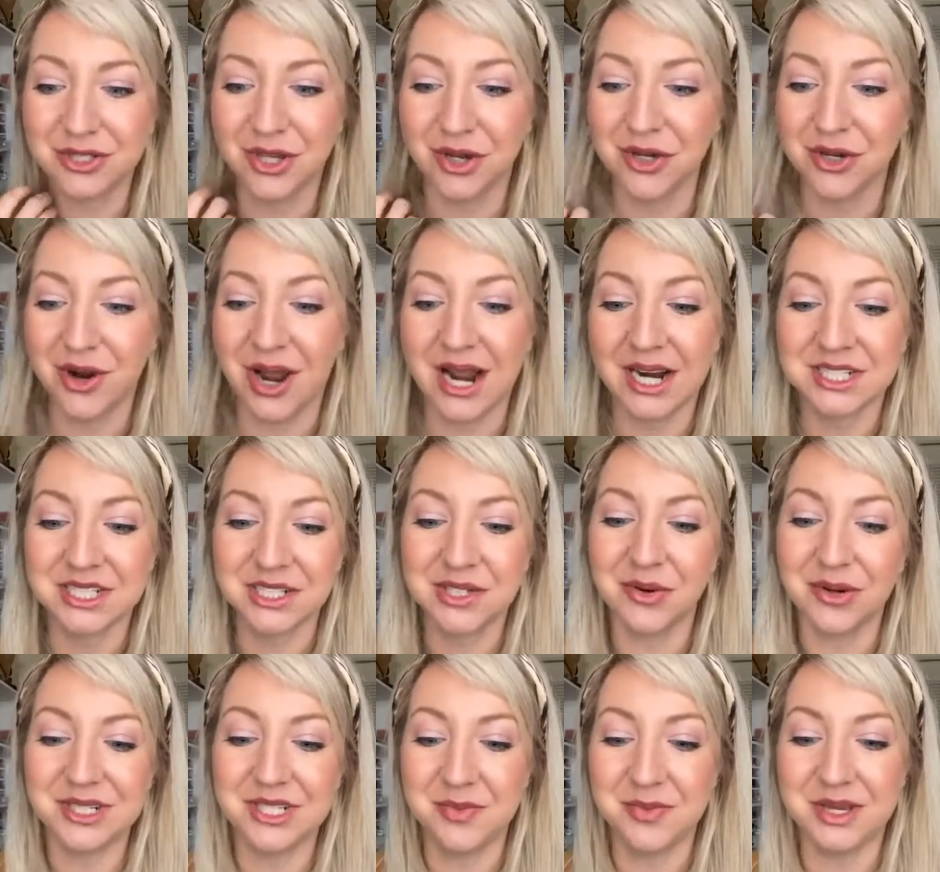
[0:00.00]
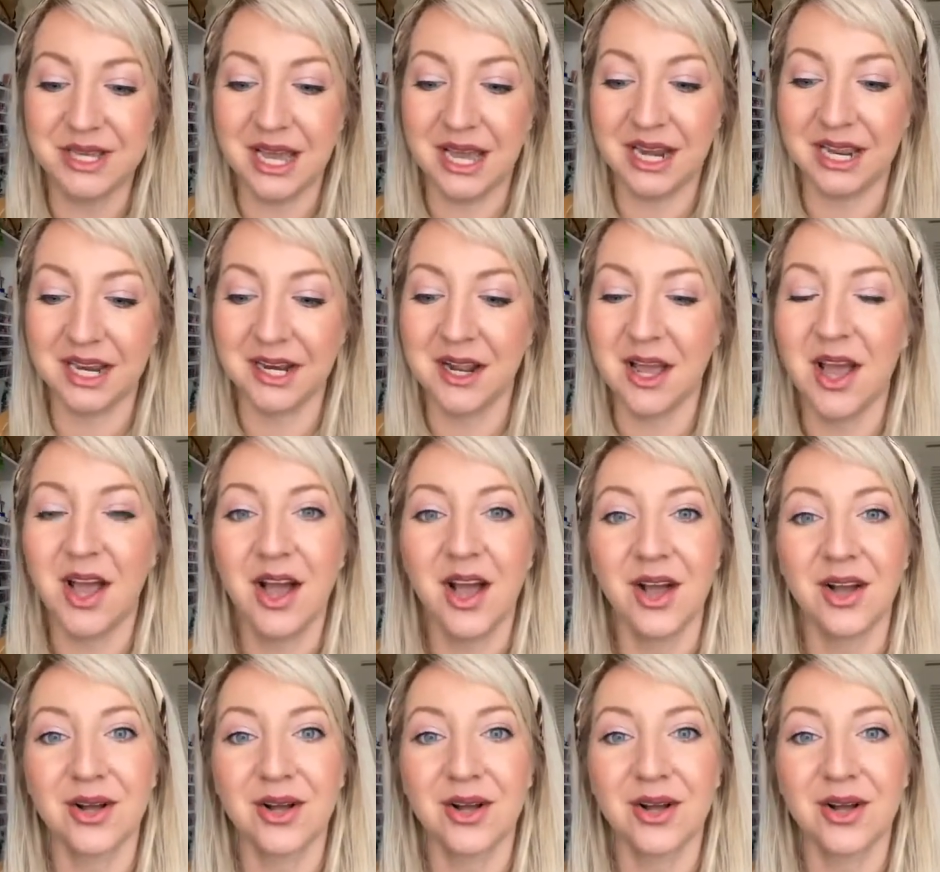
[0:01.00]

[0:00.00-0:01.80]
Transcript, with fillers: So you're actually going to be getting